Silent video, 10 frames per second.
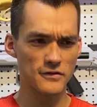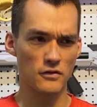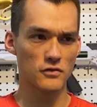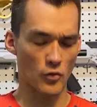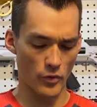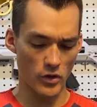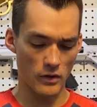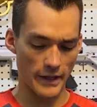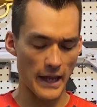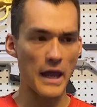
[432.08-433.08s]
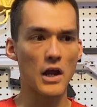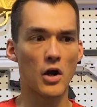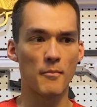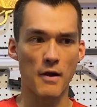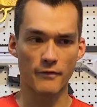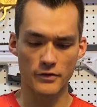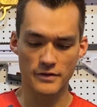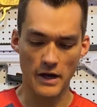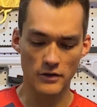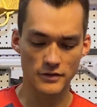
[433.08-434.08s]
use a real like AR buffer
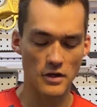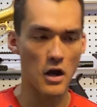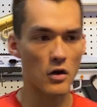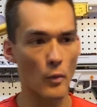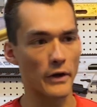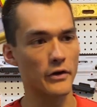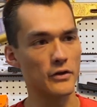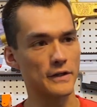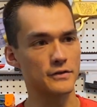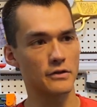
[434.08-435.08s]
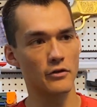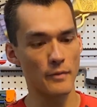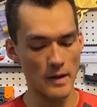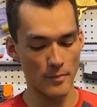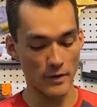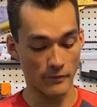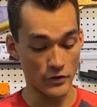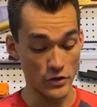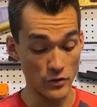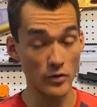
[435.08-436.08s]
style stock where you can screw in a buffer
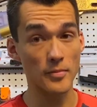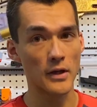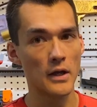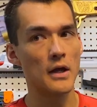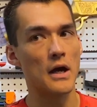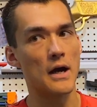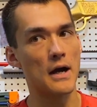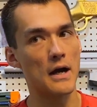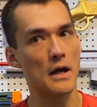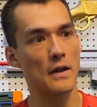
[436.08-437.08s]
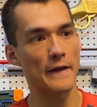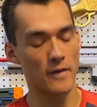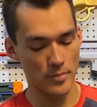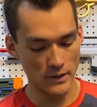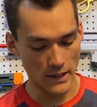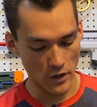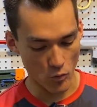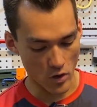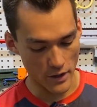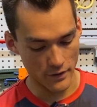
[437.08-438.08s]
tube, like the
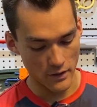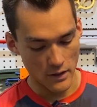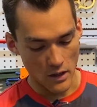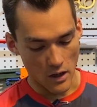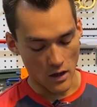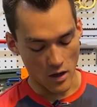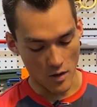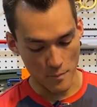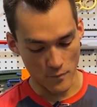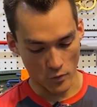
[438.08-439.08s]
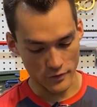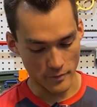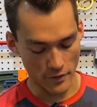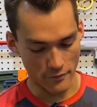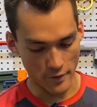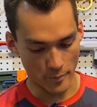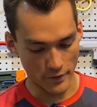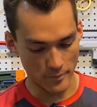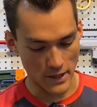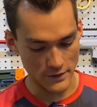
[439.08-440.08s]
BK1 or some other 3D
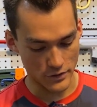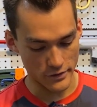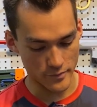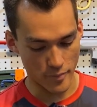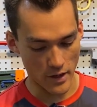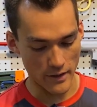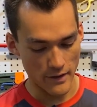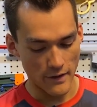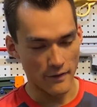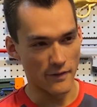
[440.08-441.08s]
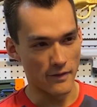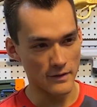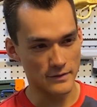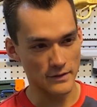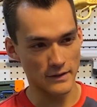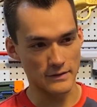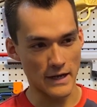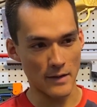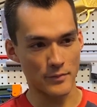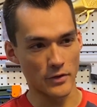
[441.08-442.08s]
printed blasters, but this
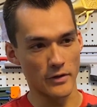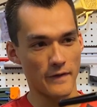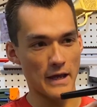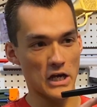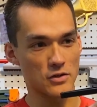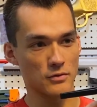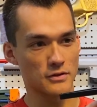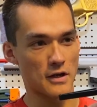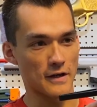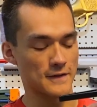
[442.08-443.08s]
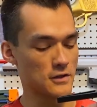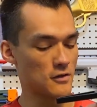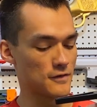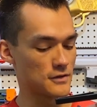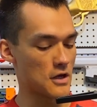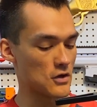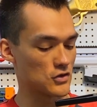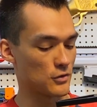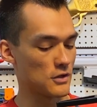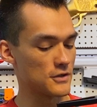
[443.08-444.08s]
adapter in the actual stock itself is not.
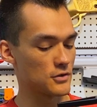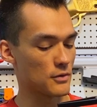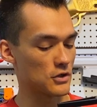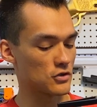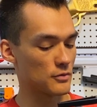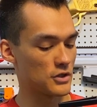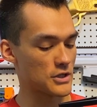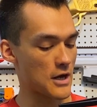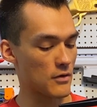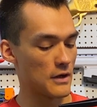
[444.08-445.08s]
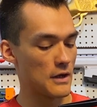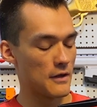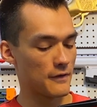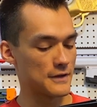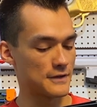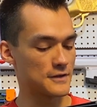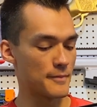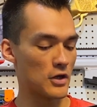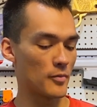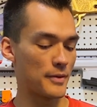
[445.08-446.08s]
So unless you want to switch out, because this
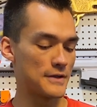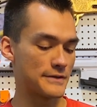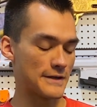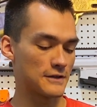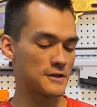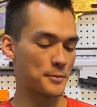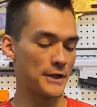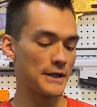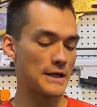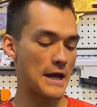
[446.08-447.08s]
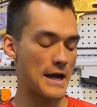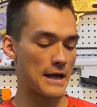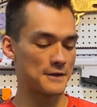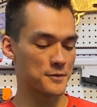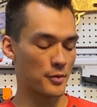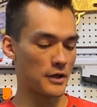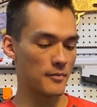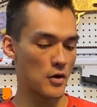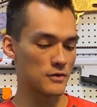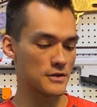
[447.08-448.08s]
metal piece has a spring guide and
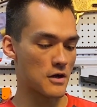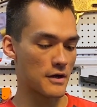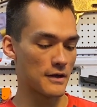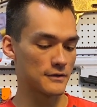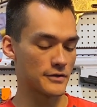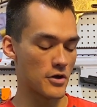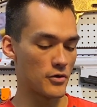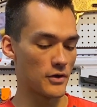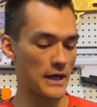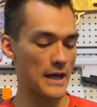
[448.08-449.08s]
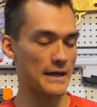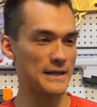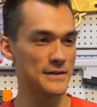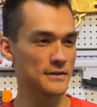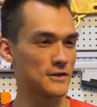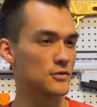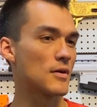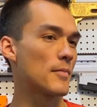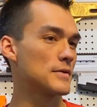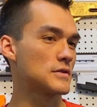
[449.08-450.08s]
spring post on it, so you can't easily
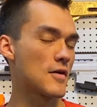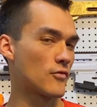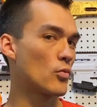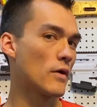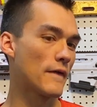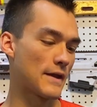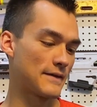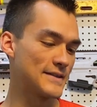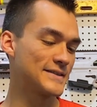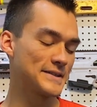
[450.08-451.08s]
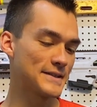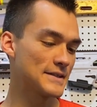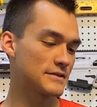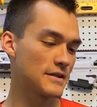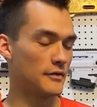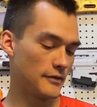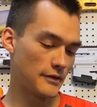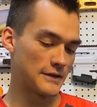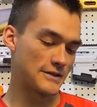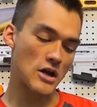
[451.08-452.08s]
swap this out for one that does exist.
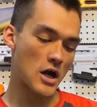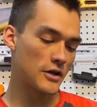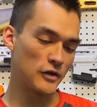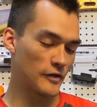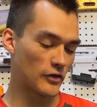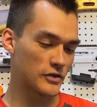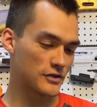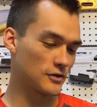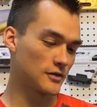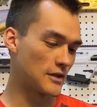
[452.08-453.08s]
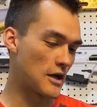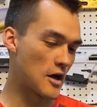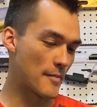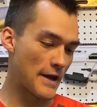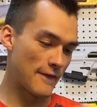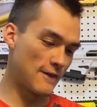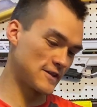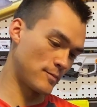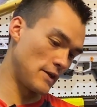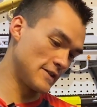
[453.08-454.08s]
It's not universal, and
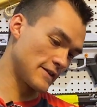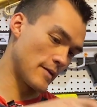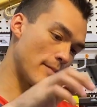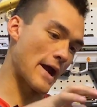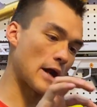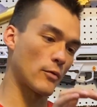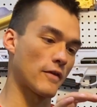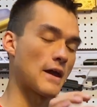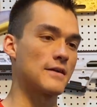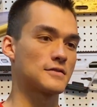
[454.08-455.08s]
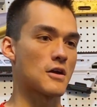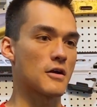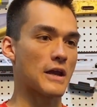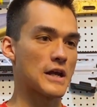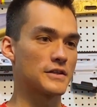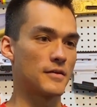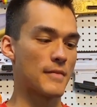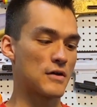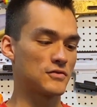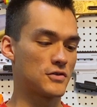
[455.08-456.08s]
this piece in the back where the stock actually
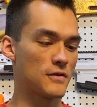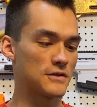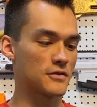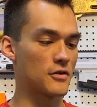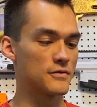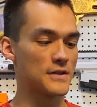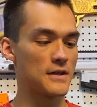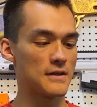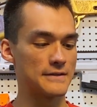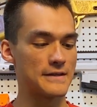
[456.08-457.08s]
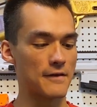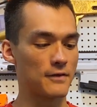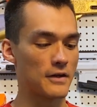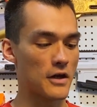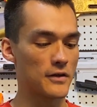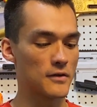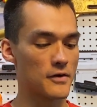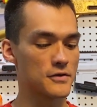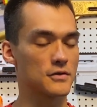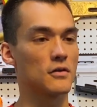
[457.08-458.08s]
mounts to that screws in is definitely not
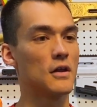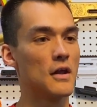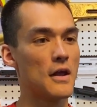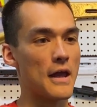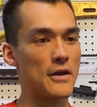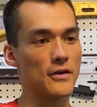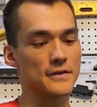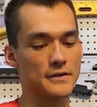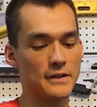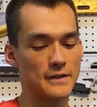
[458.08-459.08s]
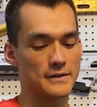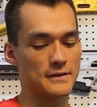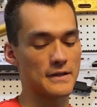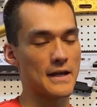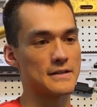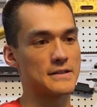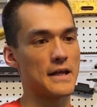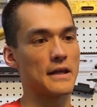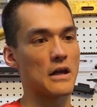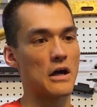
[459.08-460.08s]
universal. And you can see it's designed to
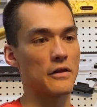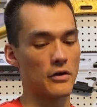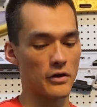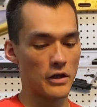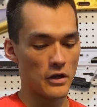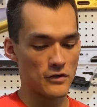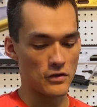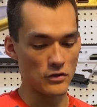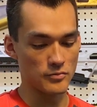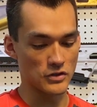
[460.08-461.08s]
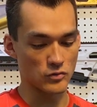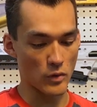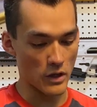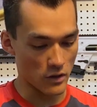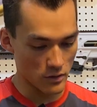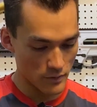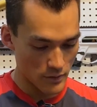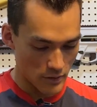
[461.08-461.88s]
take other tubes as well.